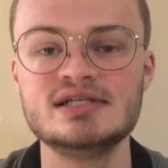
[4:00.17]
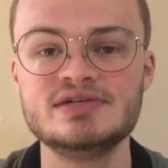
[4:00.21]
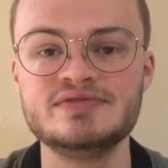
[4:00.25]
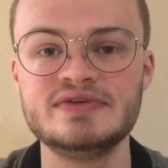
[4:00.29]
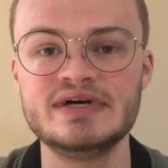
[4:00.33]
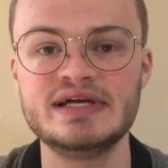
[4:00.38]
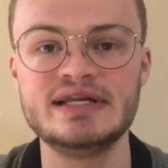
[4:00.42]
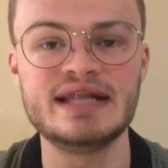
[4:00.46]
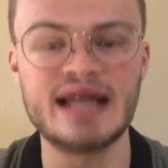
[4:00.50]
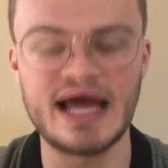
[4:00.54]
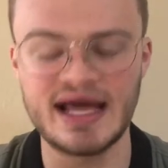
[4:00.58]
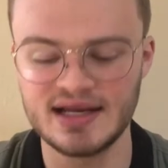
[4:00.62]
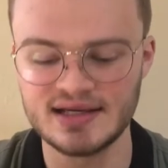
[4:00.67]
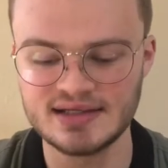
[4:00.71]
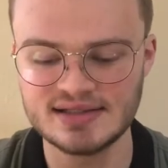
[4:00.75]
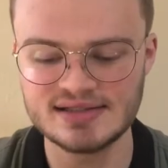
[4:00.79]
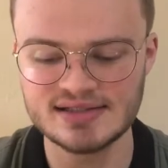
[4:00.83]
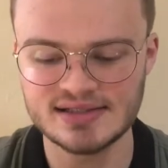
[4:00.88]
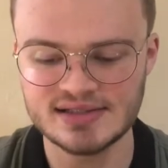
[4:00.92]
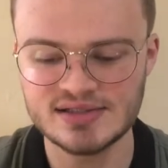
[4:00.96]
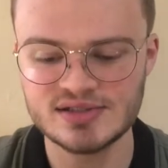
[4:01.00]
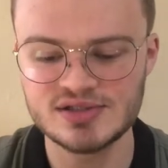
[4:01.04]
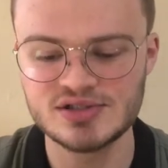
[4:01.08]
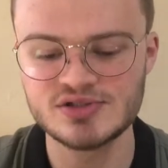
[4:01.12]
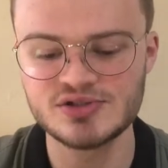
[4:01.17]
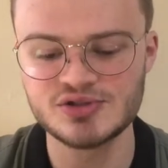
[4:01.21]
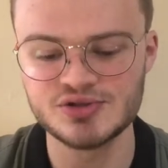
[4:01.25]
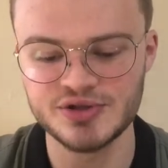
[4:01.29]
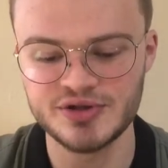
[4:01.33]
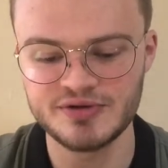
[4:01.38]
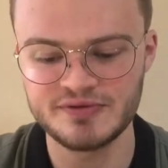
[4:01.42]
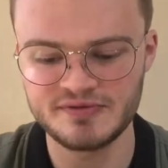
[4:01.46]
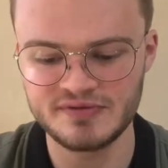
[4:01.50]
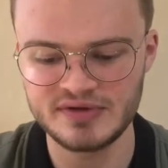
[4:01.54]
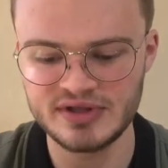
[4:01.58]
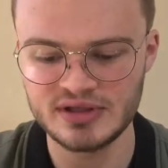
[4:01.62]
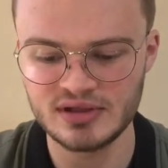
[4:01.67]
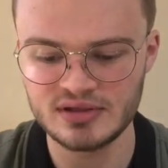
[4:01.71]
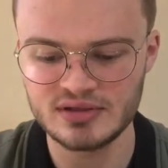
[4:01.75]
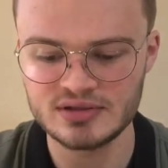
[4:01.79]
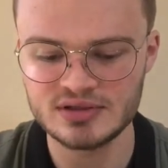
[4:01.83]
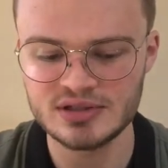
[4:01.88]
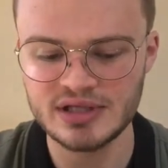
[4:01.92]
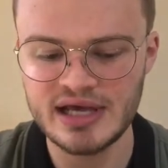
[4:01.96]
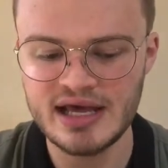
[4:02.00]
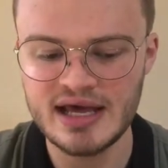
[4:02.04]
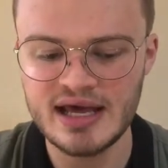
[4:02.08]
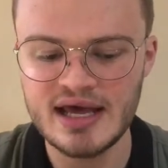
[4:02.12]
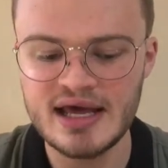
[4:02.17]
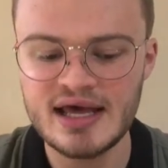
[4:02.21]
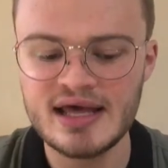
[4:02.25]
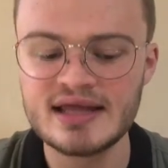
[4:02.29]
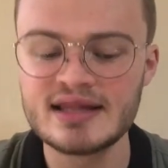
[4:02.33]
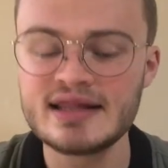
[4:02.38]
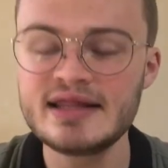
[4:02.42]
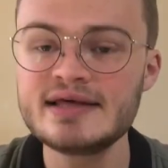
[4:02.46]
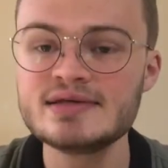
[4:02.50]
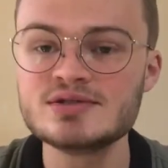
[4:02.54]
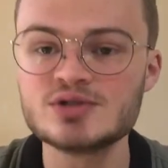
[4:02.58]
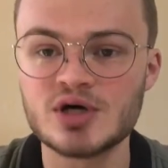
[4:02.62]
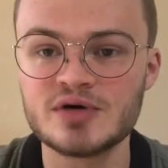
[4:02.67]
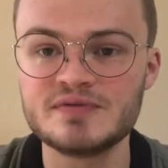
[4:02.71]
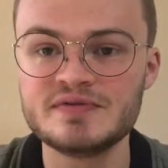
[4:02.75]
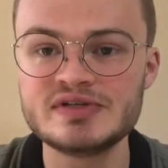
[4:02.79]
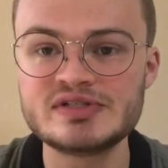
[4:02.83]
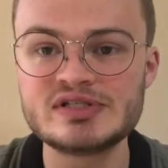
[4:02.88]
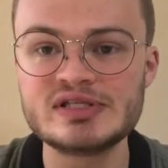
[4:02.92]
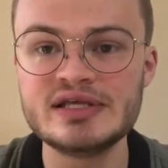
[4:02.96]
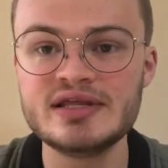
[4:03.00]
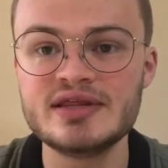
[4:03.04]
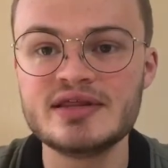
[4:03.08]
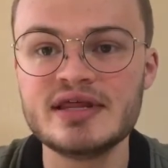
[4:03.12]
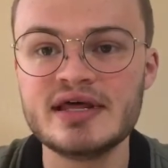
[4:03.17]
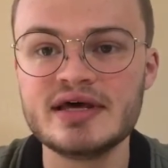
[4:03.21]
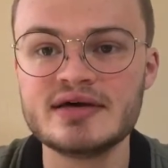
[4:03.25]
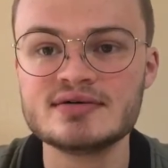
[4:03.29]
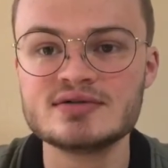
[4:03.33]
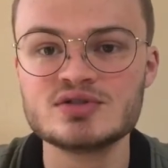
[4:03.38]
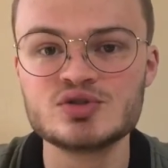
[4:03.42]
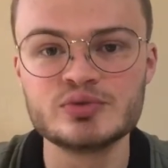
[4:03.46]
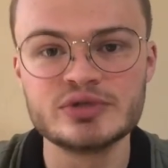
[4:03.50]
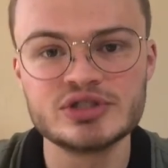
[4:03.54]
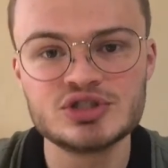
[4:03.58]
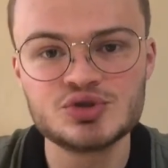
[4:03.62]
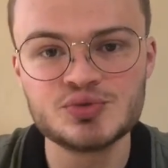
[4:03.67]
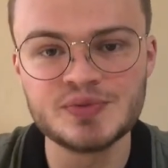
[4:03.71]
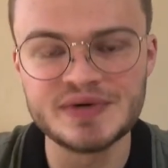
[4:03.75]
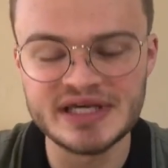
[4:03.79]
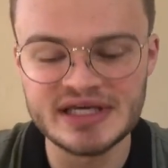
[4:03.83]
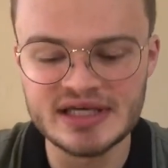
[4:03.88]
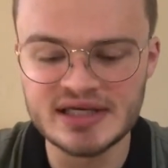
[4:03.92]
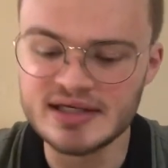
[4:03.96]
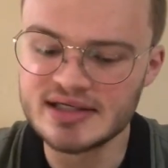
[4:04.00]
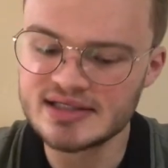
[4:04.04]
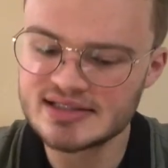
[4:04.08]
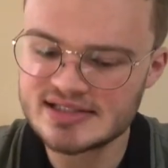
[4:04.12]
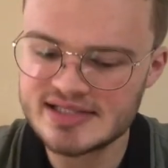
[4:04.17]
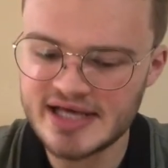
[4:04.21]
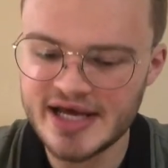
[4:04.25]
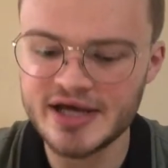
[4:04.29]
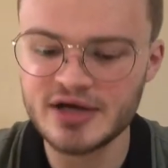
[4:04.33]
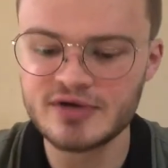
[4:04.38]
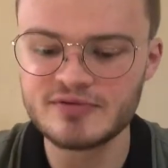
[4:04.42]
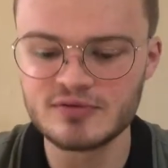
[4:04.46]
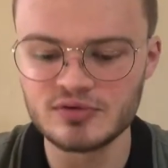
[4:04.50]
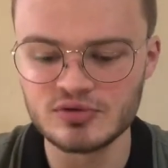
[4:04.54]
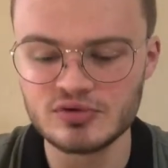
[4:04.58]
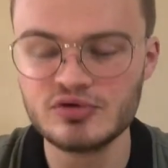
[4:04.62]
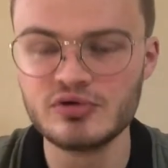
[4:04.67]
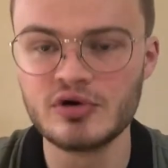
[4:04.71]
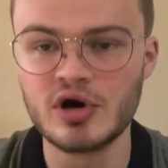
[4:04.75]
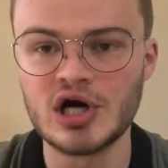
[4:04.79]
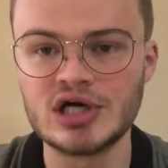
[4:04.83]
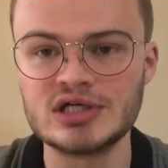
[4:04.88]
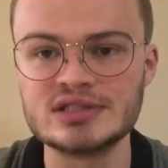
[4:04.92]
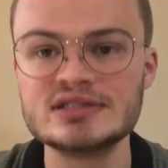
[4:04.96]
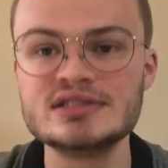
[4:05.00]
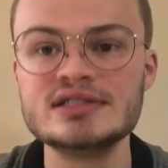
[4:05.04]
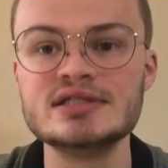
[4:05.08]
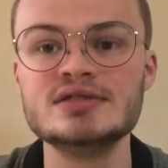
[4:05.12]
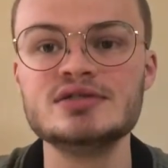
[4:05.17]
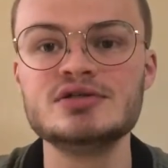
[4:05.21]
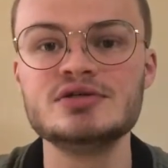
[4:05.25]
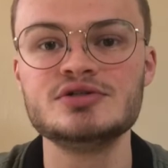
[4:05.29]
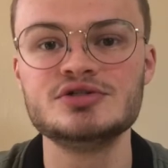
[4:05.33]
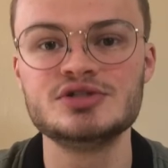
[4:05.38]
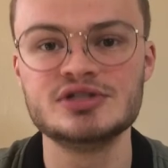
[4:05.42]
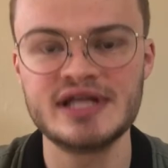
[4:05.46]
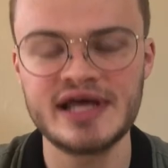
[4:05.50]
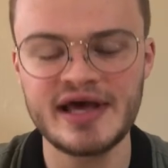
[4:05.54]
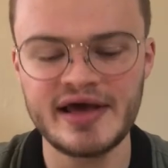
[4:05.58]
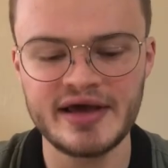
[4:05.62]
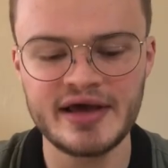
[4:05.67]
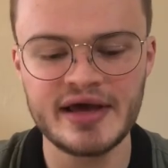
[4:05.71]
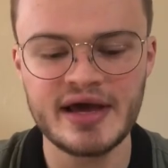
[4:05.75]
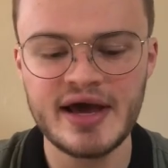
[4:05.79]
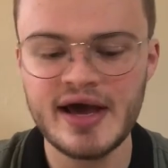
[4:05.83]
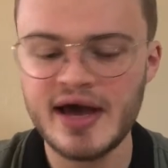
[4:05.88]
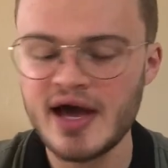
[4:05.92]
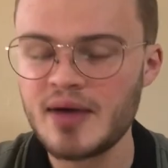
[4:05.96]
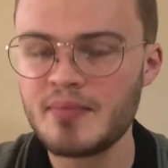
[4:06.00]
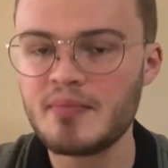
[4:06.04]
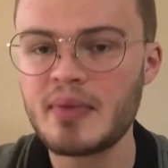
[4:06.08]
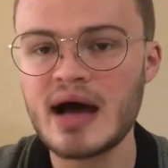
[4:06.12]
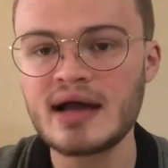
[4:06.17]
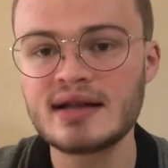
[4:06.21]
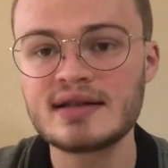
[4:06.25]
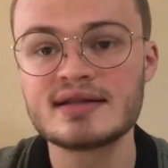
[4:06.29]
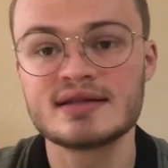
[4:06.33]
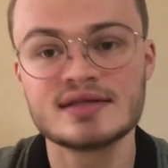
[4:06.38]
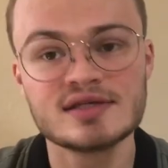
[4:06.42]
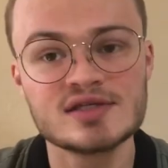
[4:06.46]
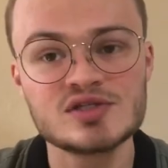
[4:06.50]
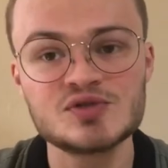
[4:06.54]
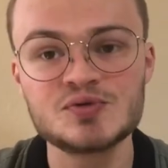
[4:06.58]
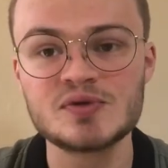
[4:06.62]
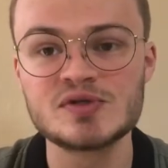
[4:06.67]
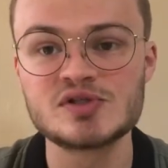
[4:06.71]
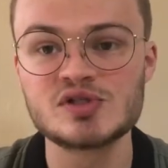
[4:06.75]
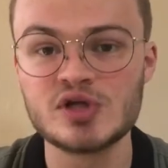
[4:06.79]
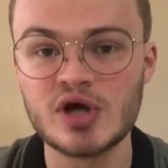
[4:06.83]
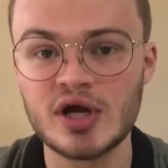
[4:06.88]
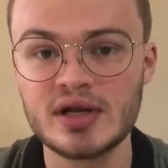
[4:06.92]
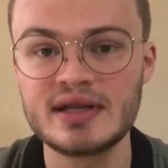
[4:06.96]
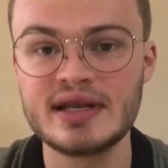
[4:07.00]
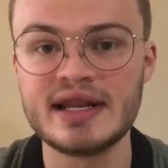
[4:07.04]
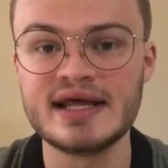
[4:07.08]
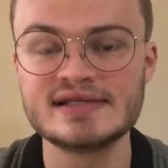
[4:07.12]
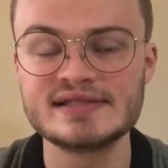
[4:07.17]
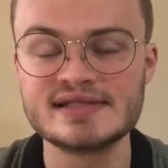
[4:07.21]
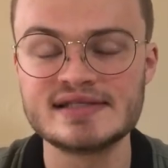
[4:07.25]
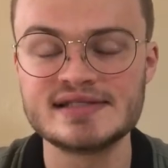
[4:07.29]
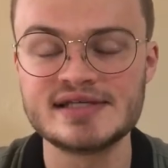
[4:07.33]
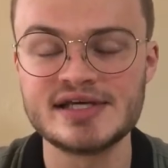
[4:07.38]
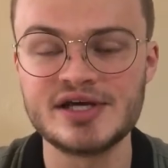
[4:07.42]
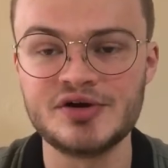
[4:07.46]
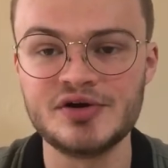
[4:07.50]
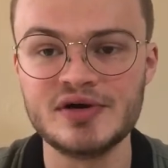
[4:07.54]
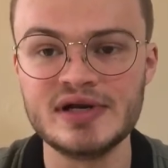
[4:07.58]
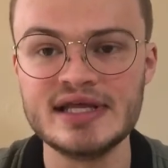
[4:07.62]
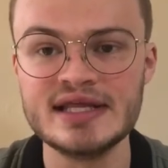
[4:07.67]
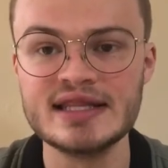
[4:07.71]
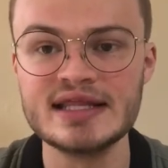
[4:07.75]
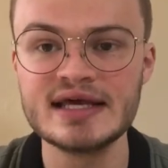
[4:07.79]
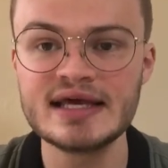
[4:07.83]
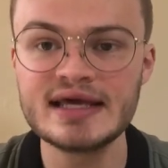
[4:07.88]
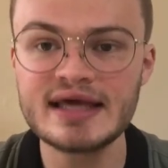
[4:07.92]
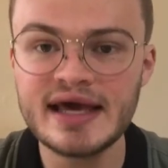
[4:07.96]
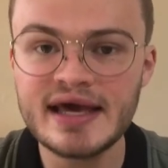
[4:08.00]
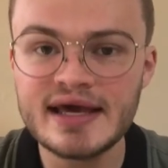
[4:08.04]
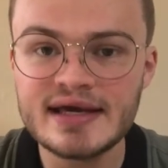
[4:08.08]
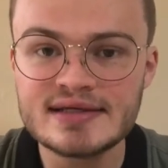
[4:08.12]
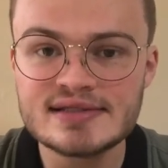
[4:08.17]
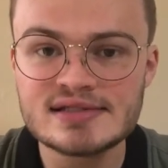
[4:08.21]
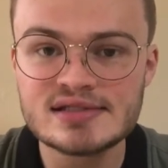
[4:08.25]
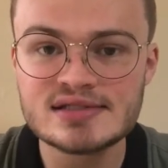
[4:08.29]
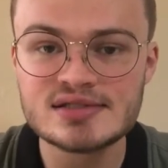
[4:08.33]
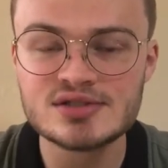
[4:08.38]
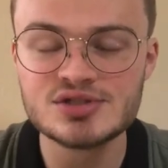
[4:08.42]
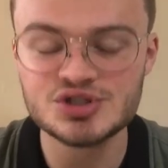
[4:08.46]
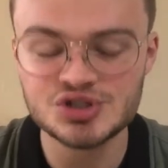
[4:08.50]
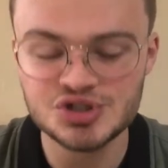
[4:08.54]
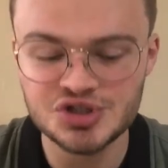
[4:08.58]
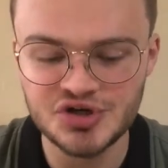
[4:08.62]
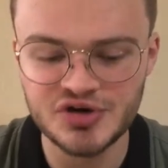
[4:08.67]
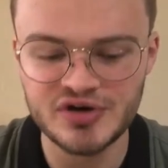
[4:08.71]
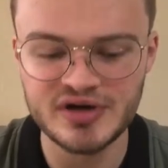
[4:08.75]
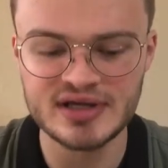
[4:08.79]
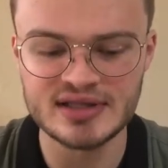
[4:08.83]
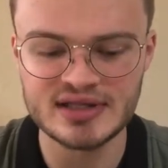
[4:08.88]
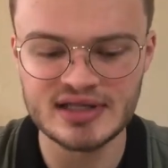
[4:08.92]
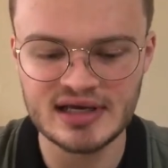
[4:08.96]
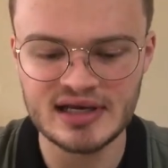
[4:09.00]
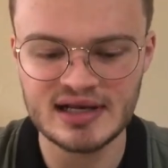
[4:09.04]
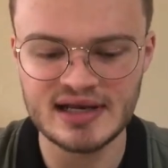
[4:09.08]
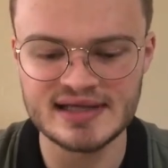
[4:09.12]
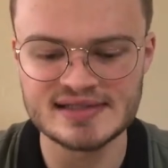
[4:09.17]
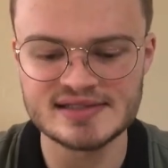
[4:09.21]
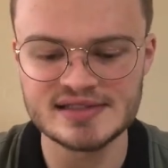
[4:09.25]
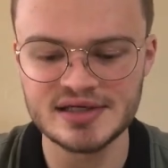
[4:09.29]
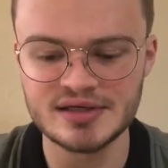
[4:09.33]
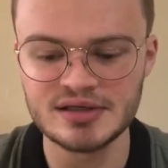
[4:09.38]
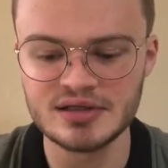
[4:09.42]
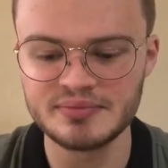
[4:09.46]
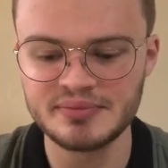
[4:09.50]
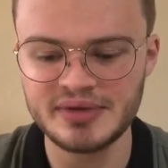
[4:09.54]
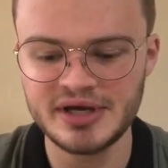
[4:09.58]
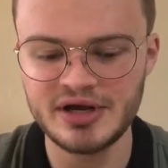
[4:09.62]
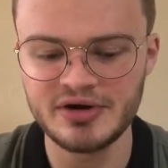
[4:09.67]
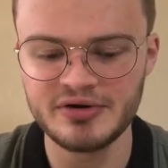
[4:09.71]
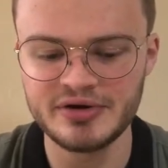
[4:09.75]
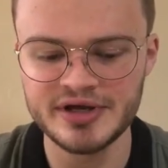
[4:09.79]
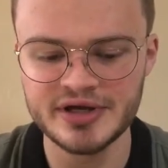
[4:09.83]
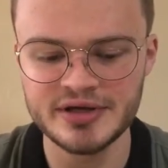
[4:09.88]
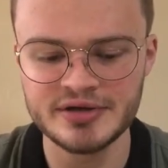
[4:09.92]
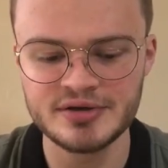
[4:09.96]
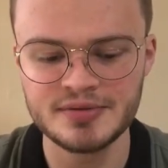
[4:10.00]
analysis to the field. These are obviously things which we take for granted today, but this was not necessarily the case during the classical period.